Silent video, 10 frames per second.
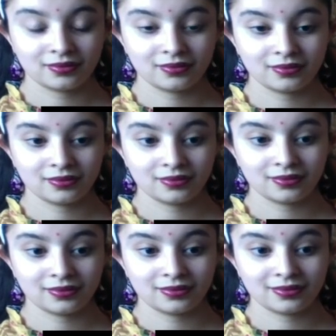
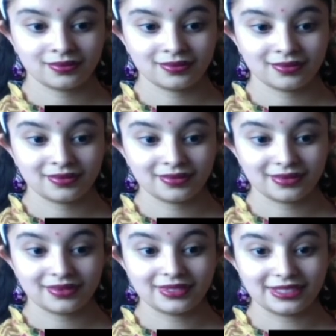
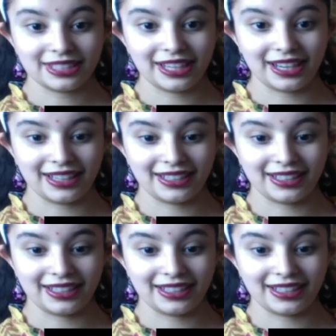(silent)